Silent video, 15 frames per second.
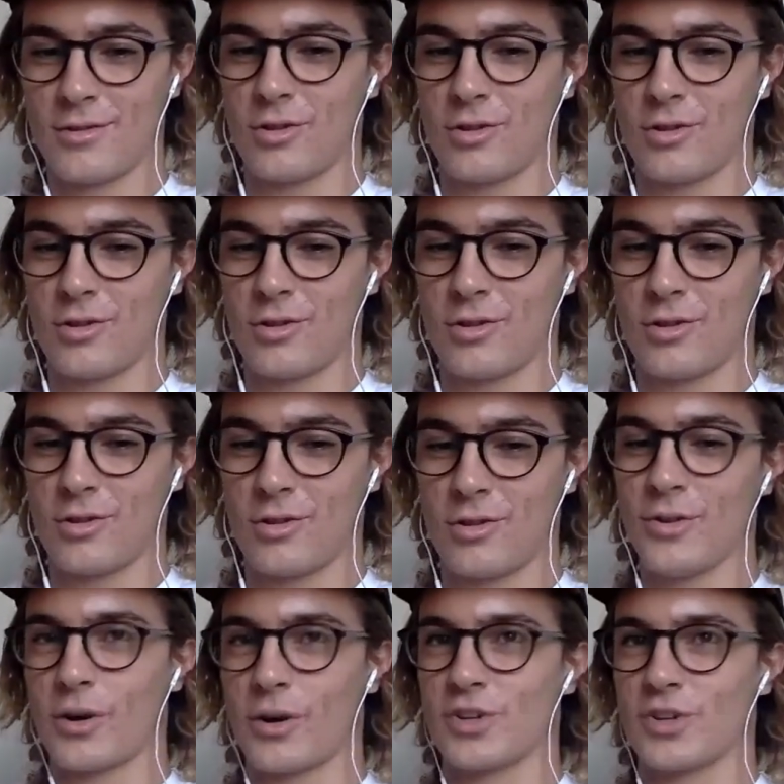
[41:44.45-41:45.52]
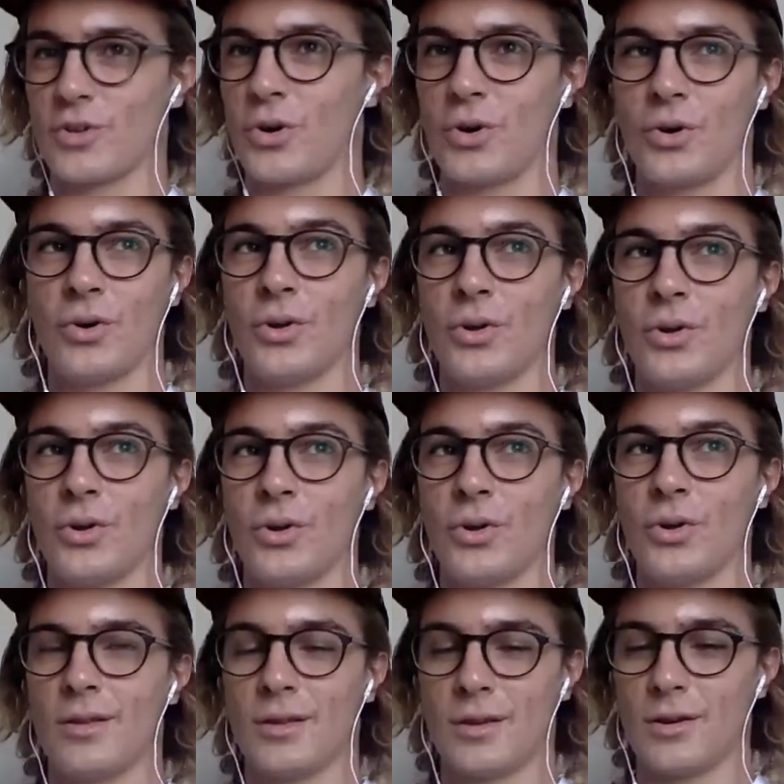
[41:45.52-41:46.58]
So much board control,
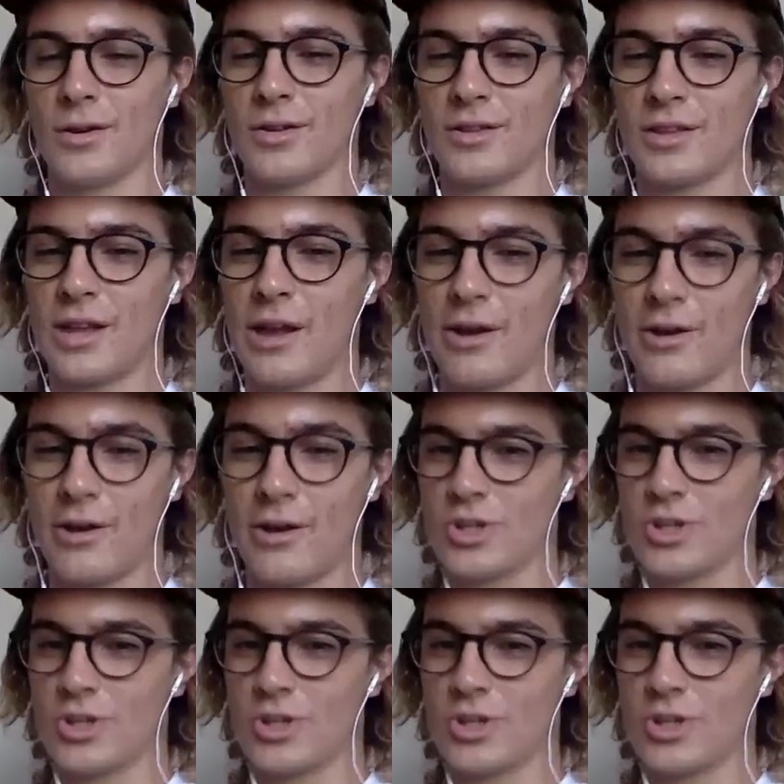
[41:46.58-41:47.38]
good style,